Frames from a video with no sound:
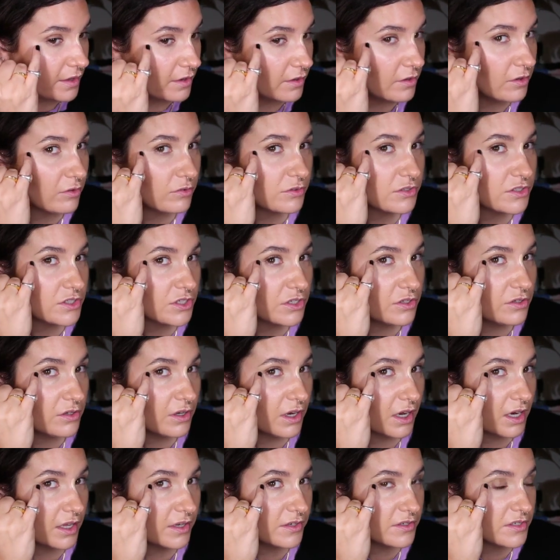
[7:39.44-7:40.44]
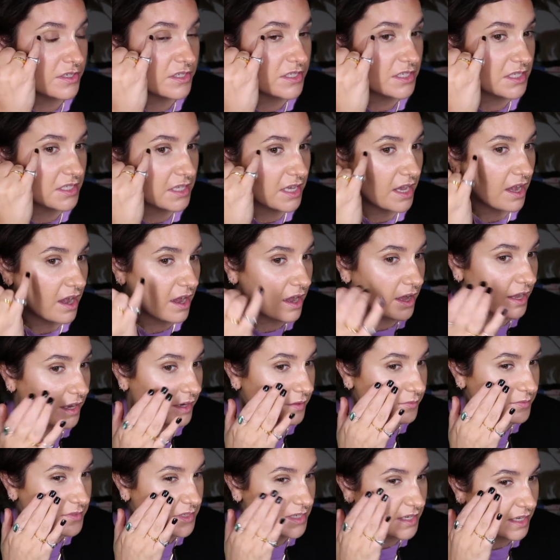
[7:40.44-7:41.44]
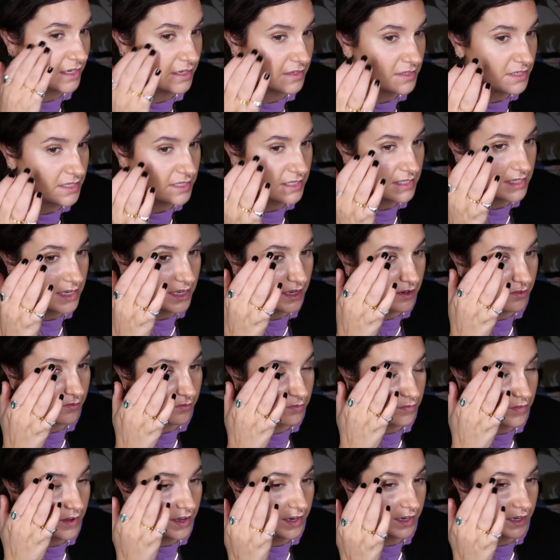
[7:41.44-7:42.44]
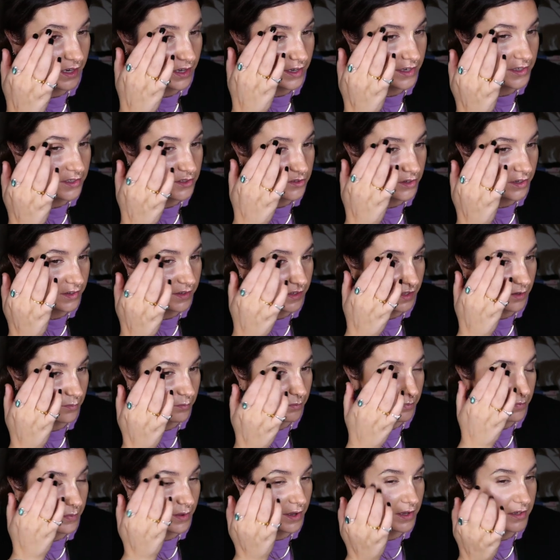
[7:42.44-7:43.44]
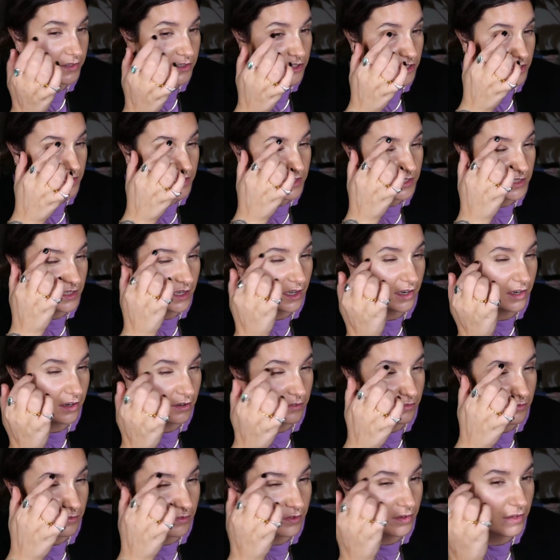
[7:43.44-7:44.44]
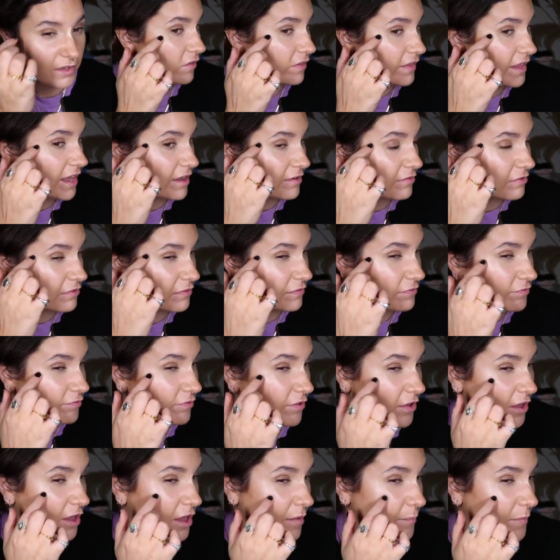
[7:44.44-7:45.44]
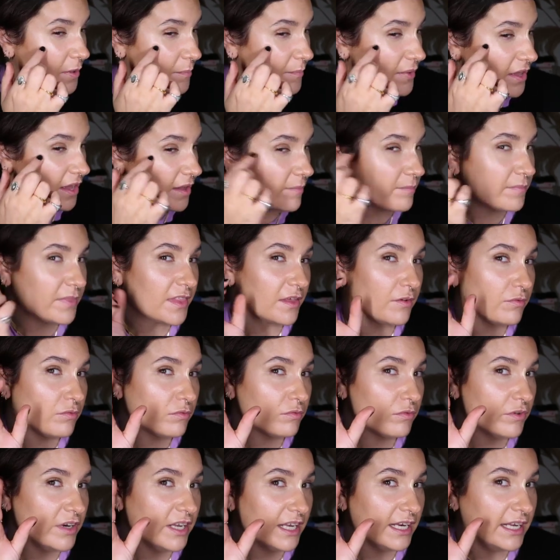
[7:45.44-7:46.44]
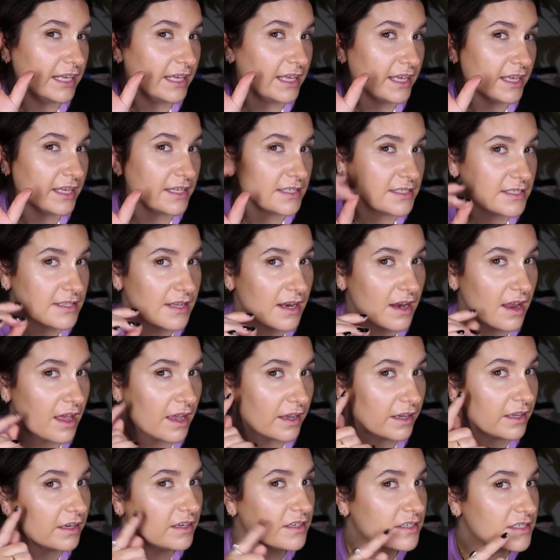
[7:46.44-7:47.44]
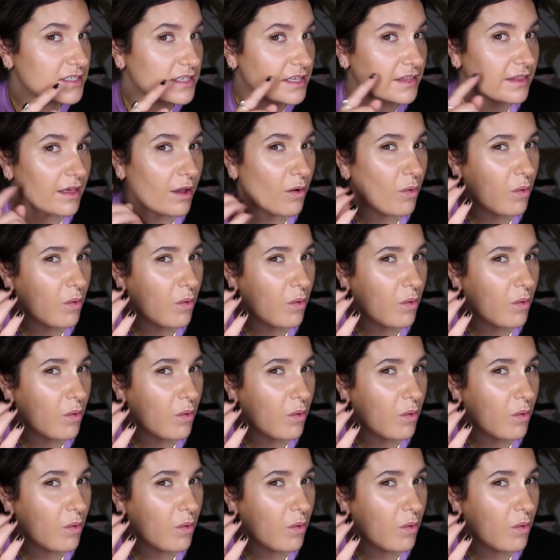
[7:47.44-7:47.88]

not too close to the eye to kind of sit in fine lines or anything, but just kind of on that firmer bit that really hits the light. Can you see that?